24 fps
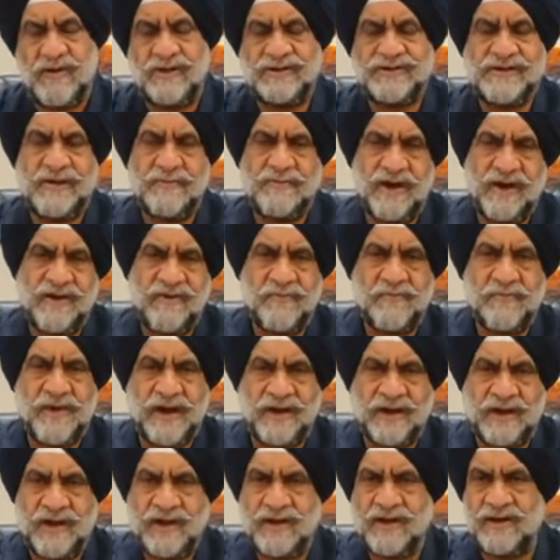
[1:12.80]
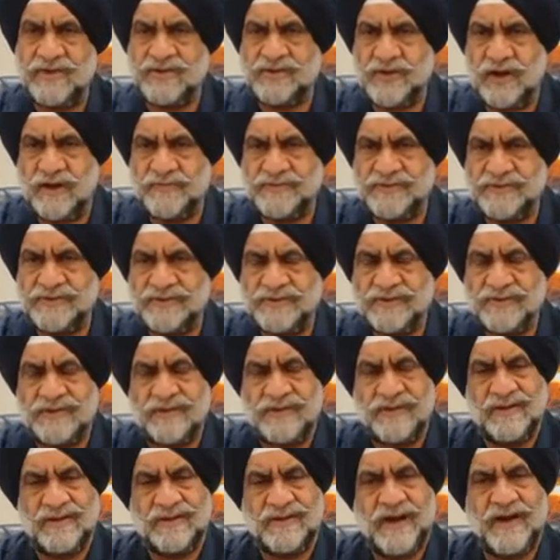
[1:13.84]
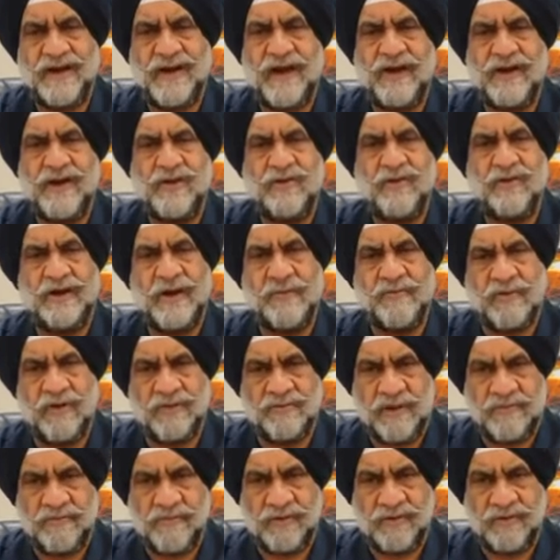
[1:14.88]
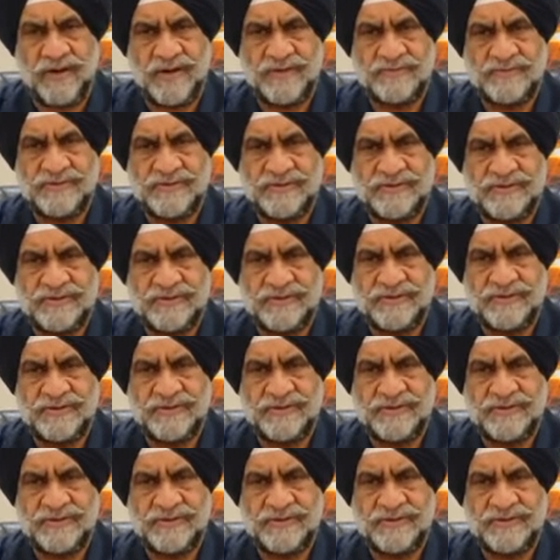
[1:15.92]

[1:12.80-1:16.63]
or some kind of practical jobs, then get into diploma programs.